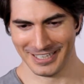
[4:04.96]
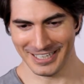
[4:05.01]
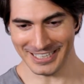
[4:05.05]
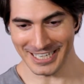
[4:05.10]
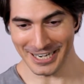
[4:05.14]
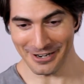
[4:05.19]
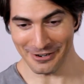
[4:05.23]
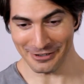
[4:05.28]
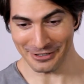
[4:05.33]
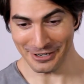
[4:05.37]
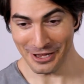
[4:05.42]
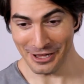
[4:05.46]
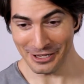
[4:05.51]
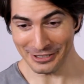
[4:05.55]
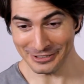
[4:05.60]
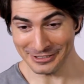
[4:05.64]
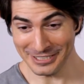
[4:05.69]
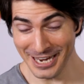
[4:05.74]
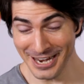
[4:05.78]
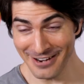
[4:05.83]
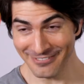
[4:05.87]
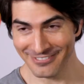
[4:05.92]
I can't recall
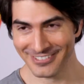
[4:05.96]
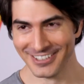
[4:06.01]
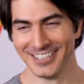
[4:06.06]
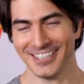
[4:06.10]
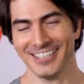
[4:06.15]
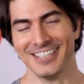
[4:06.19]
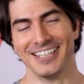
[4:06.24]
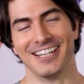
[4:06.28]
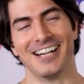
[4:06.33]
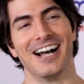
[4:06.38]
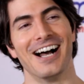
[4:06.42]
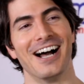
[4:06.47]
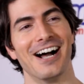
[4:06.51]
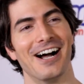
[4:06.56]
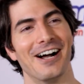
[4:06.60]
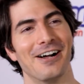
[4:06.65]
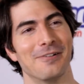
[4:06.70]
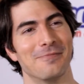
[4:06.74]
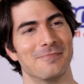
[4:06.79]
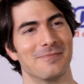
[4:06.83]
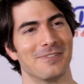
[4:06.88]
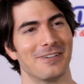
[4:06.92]
his name.
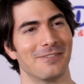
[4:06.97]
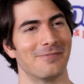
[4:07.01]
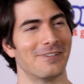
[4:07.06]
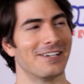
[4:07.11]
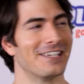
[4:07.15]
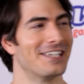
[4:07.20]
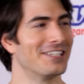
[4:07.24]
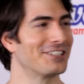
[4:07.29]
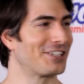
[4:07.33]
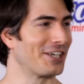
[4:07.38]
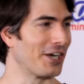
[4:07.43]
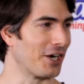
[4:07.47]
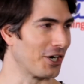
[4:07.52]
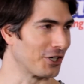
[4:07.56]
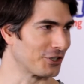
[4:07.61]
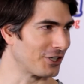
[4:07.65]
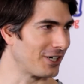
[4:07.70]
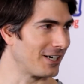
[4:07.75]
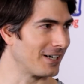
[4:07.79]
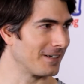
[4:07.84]
But his character.